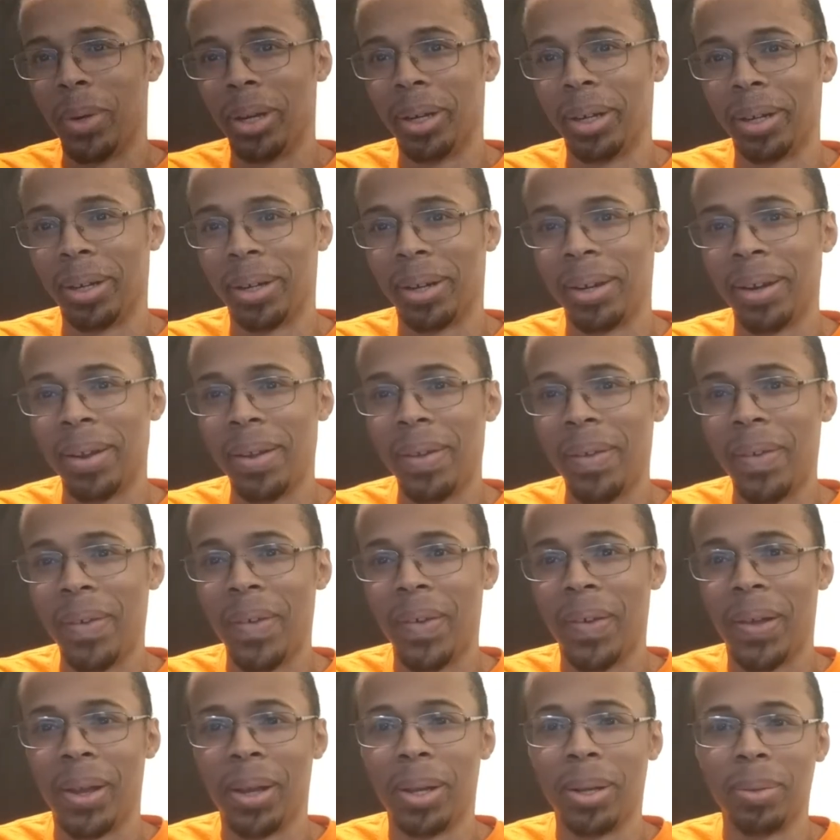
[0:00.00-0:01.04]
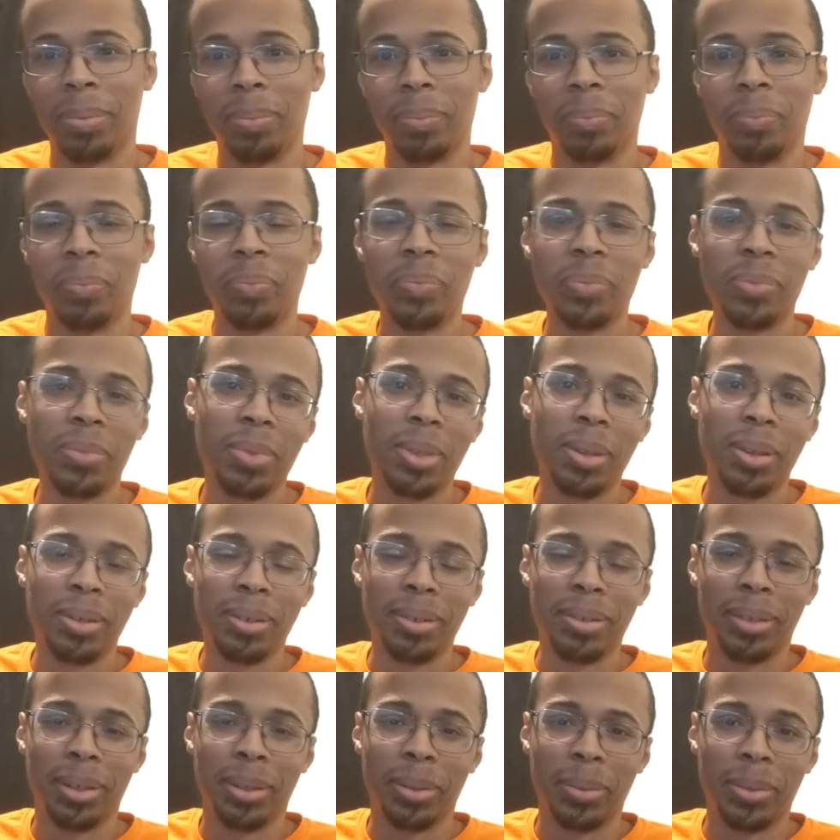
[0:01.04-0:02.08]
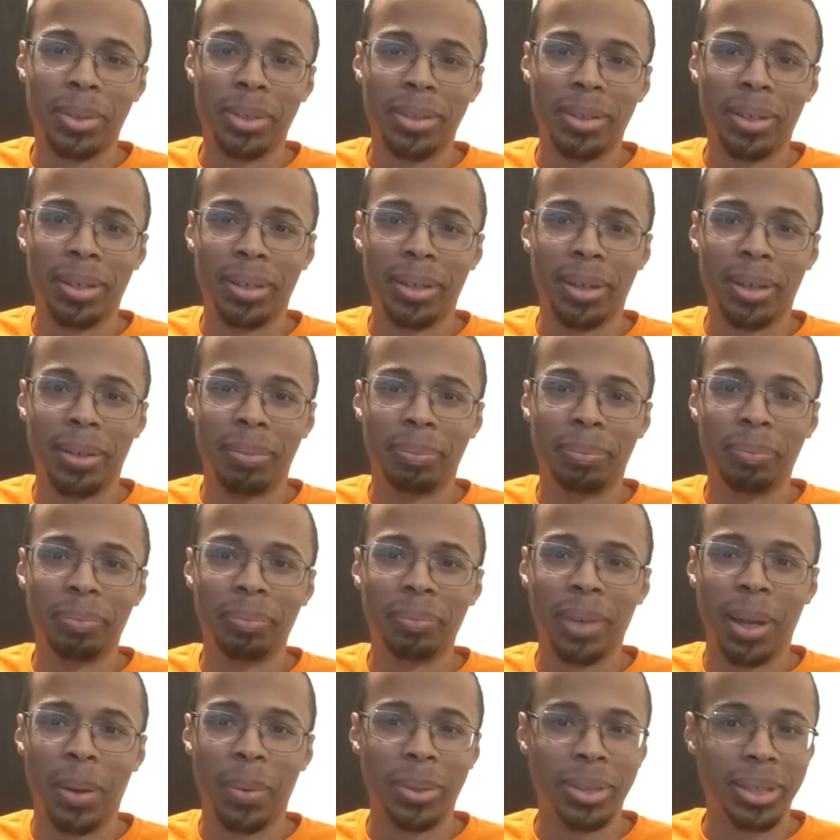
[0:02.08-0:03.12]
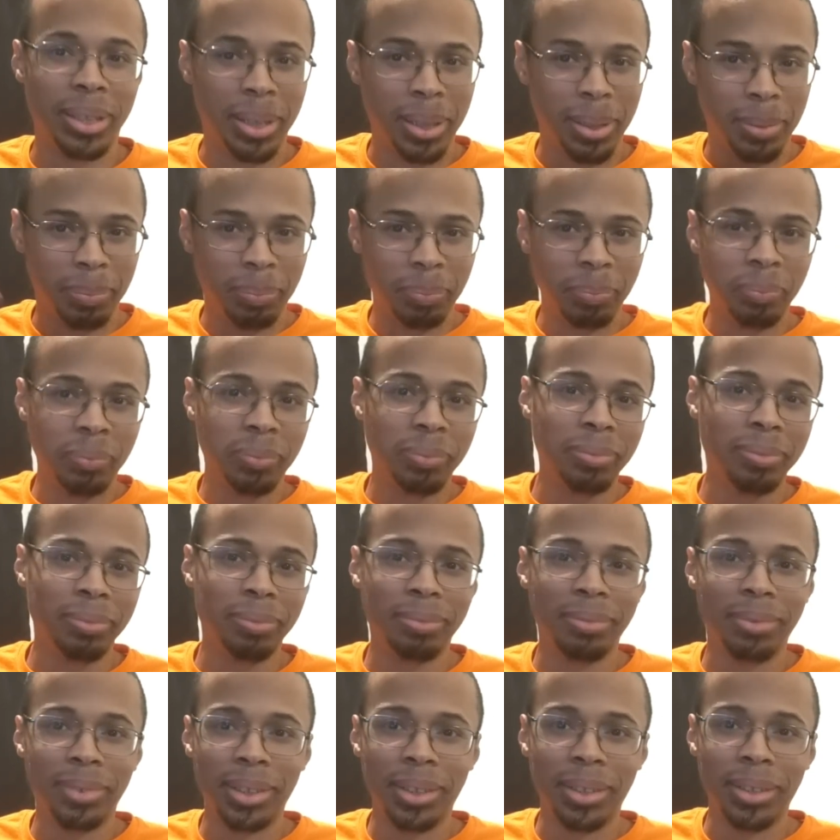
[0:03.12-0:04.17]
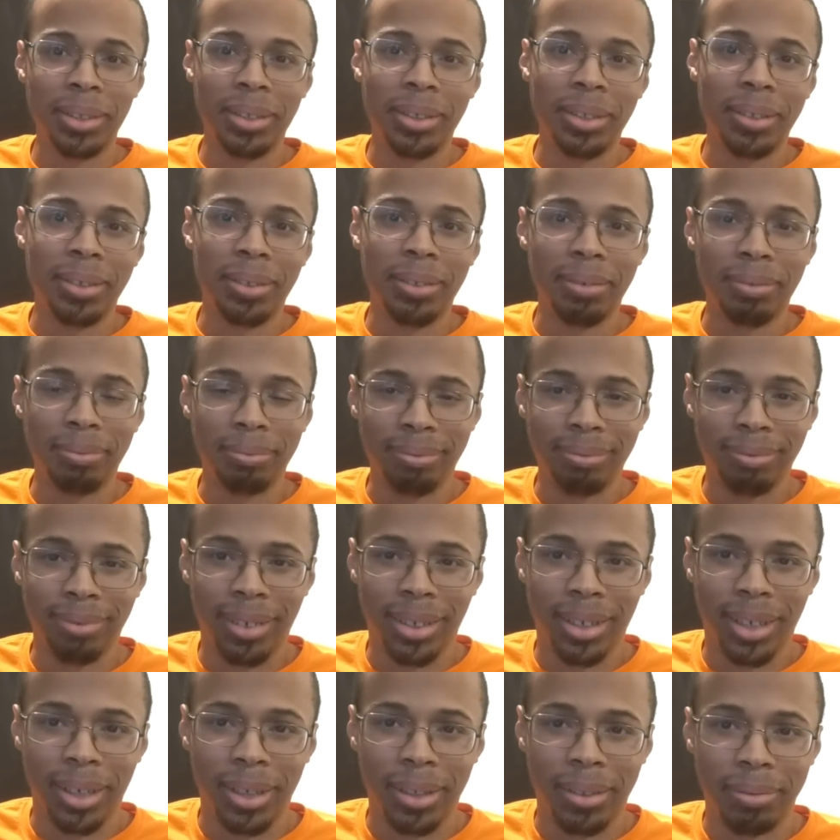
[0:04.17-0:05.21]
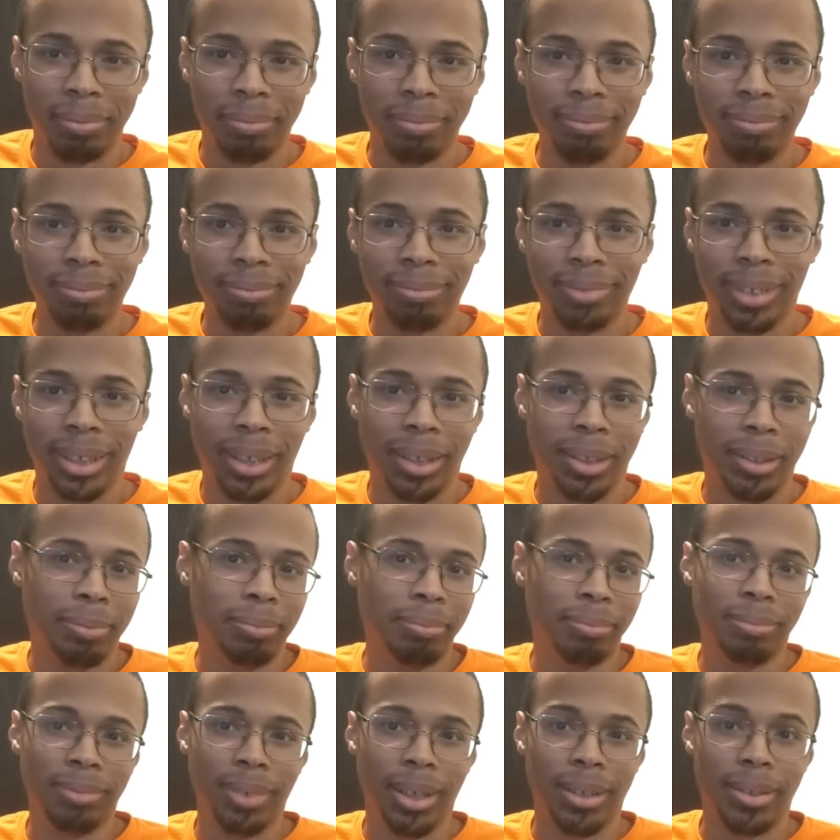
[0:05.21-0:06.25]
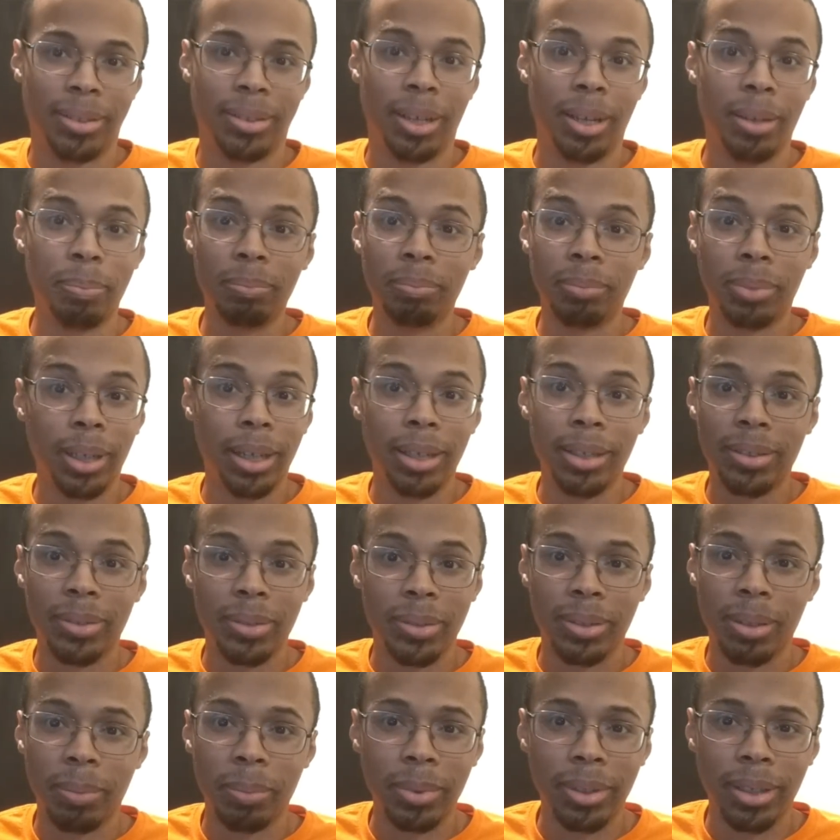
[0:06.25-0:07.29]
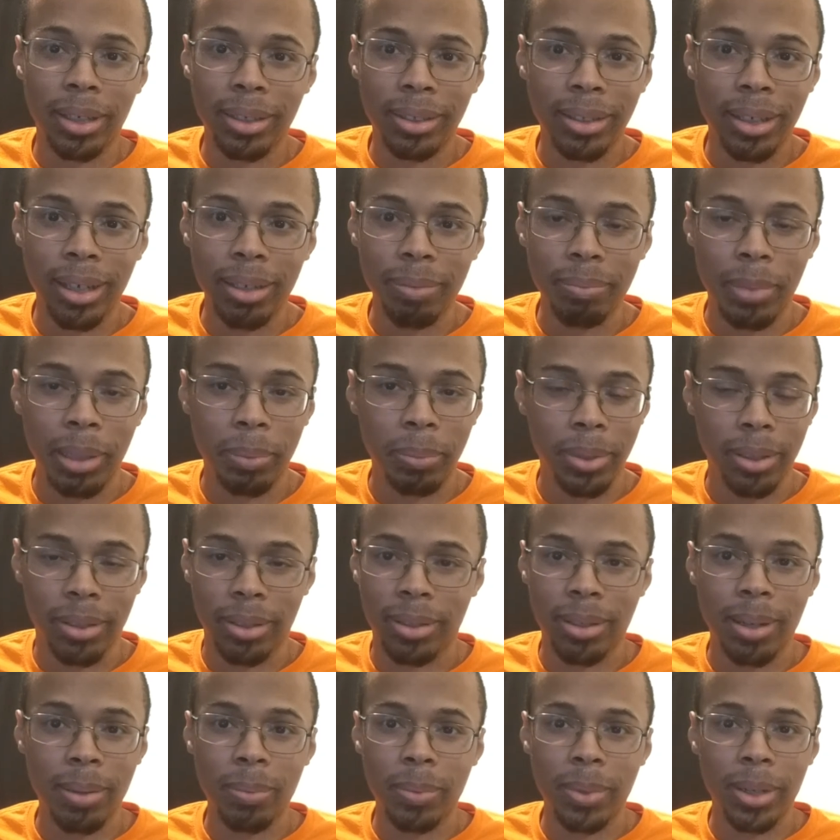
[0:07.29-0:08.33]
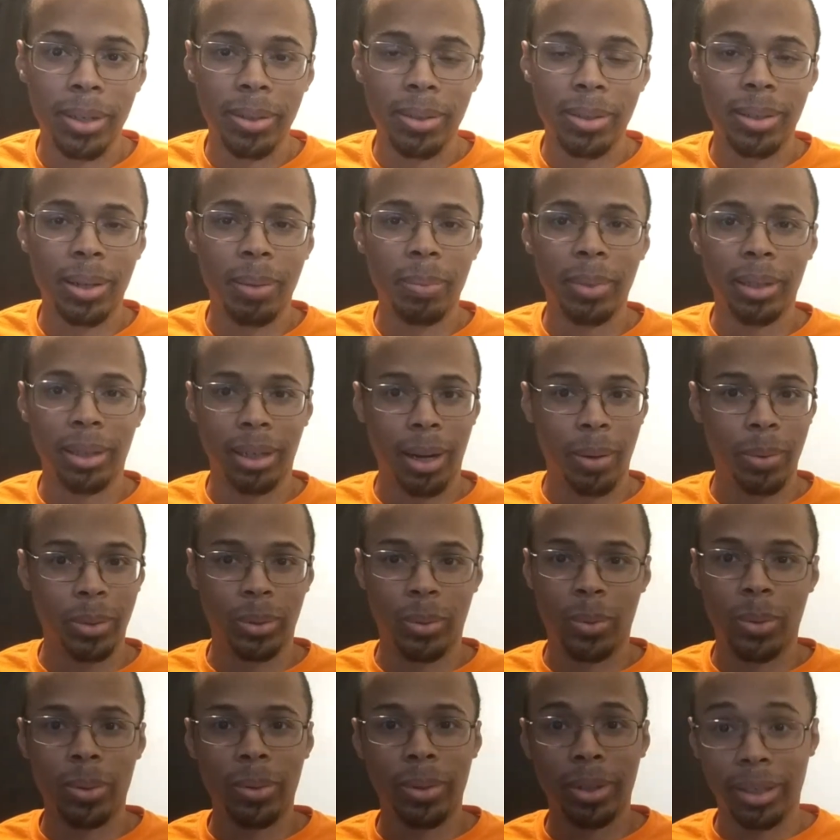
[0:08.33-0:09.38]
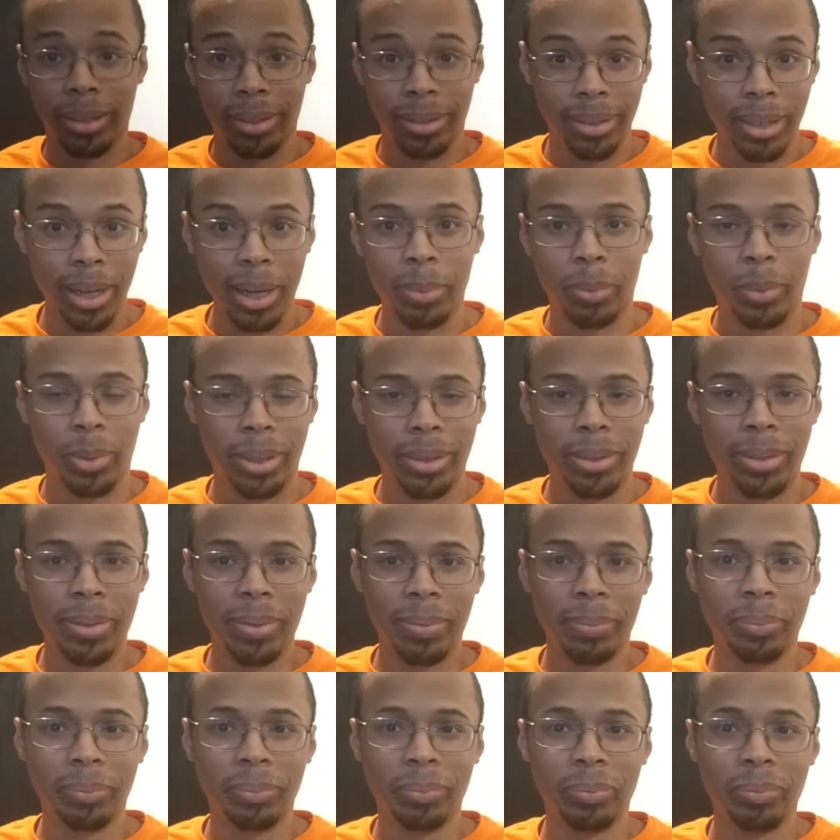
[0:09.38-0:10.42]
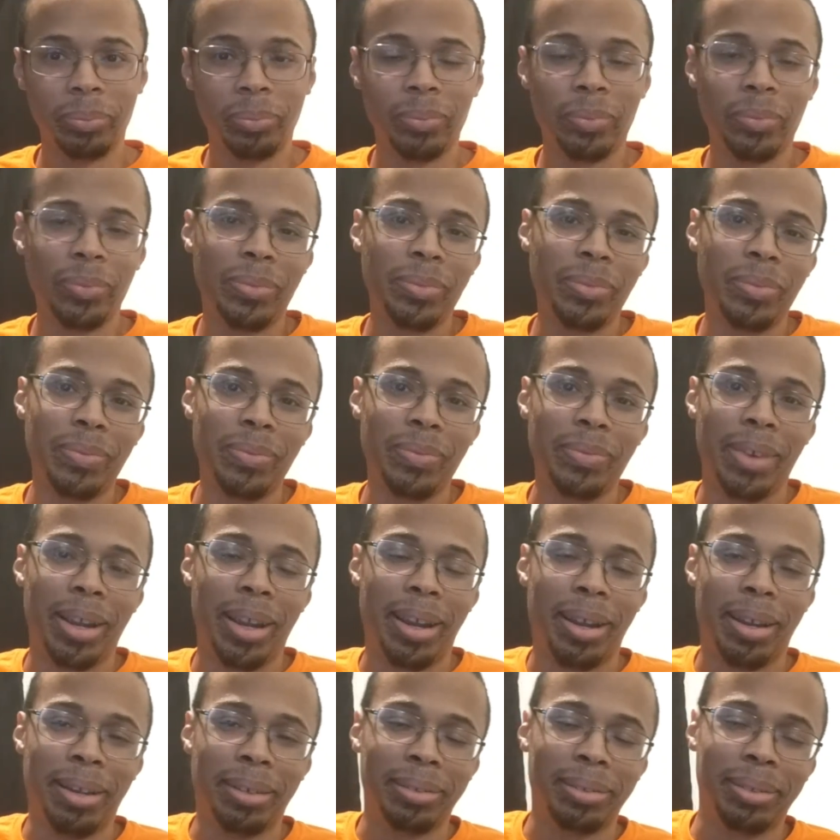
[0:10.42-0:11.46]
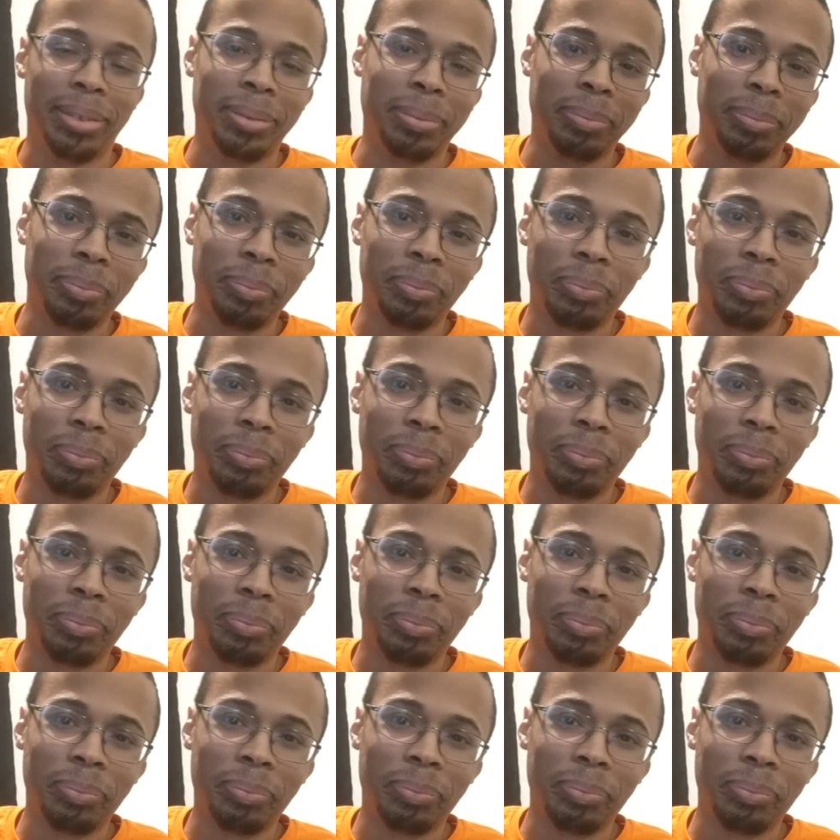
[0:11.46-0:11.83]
where um, there was a um, I was in a uh, like a a sub place or something like that, maybe a subway or something. I was ordering a sandwich, and